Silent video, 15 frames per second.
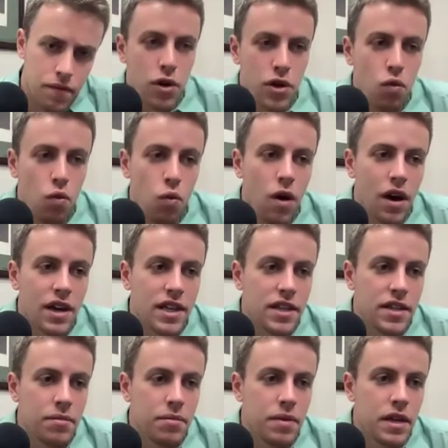where you wanted
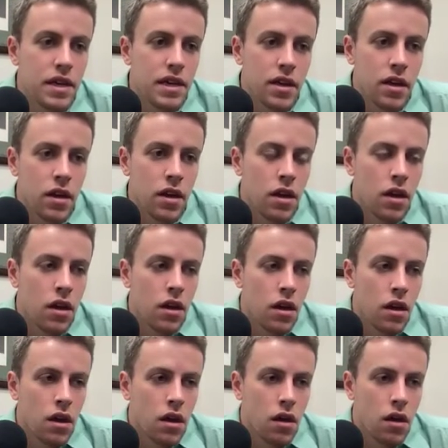to be.
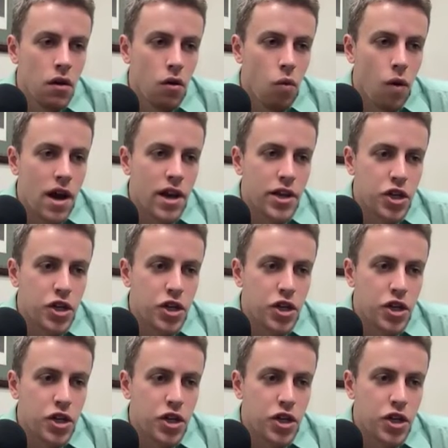Why did